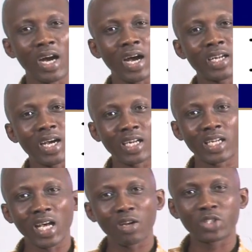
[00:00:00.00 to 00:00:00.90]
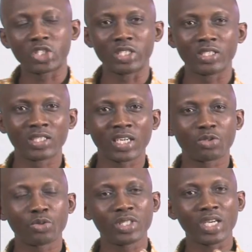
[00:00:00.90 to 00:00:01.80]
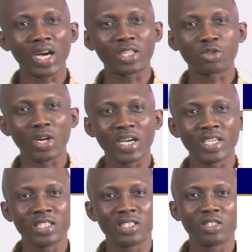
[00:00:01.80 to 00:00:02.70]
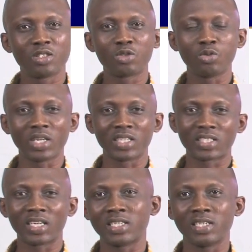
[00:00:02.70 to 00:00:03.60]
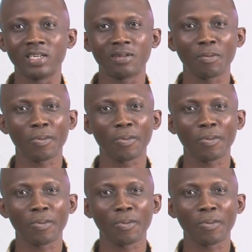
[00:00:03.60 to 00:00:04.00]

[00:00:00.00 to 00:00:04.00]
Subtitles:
an analogy that we are trying to understand here.